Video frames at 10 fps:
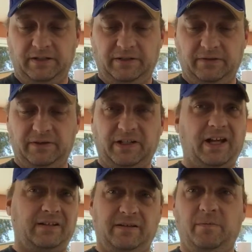So there's
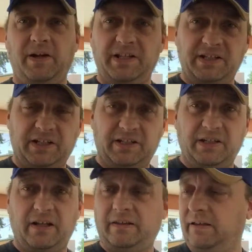that. It weighs next to
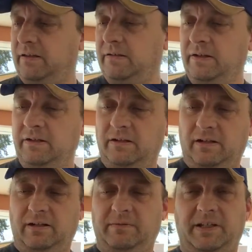nothing.
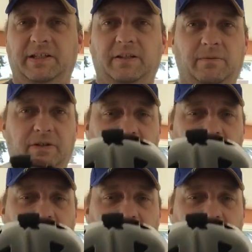Like I said, when